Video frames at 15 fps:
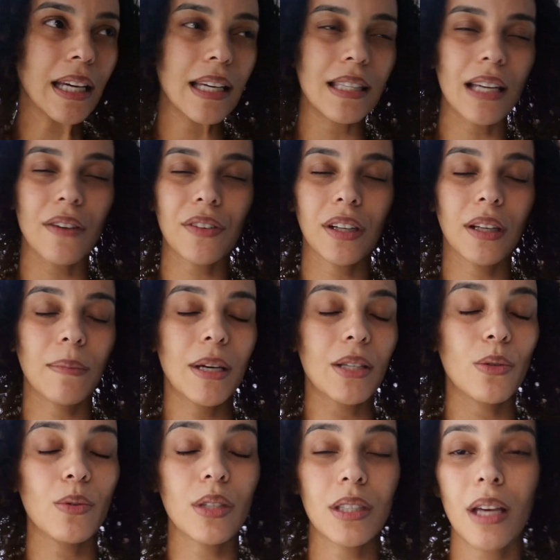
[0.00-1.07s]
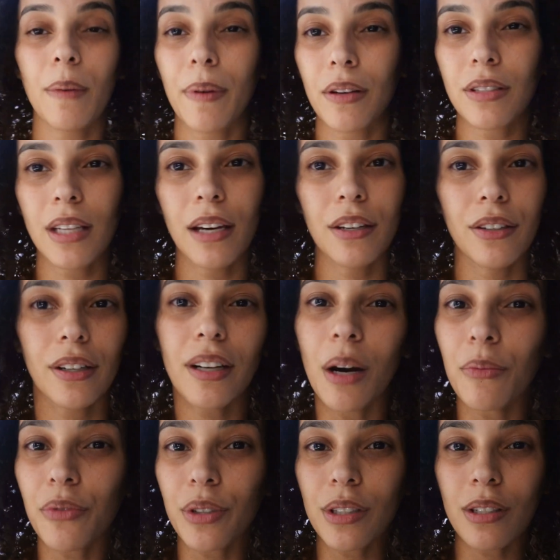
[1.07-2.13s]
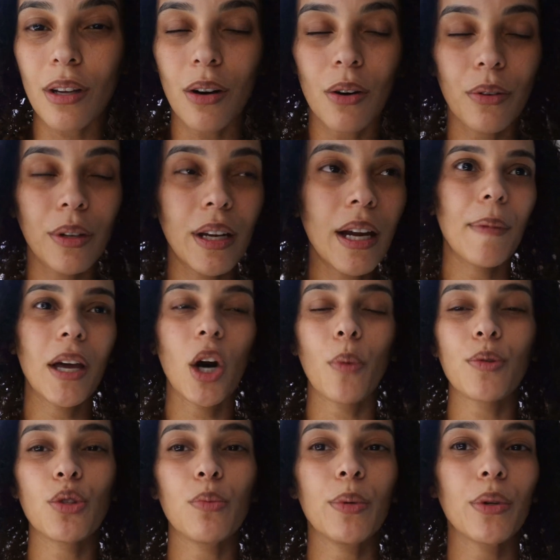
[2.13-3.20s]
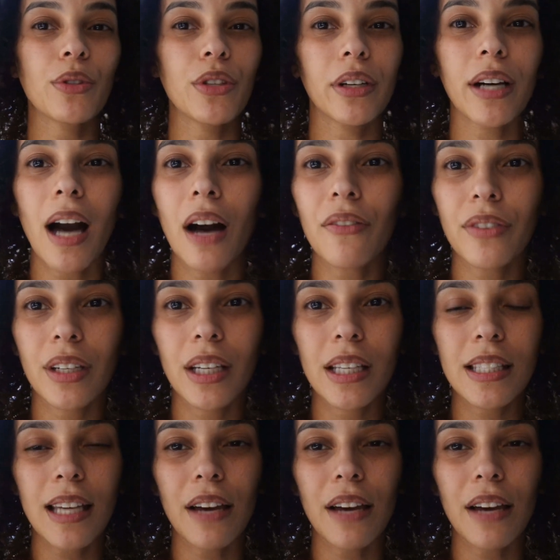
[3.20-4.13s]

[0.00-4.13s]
It definitely makes you step outside of your comfort zone. It helps you build your confidence.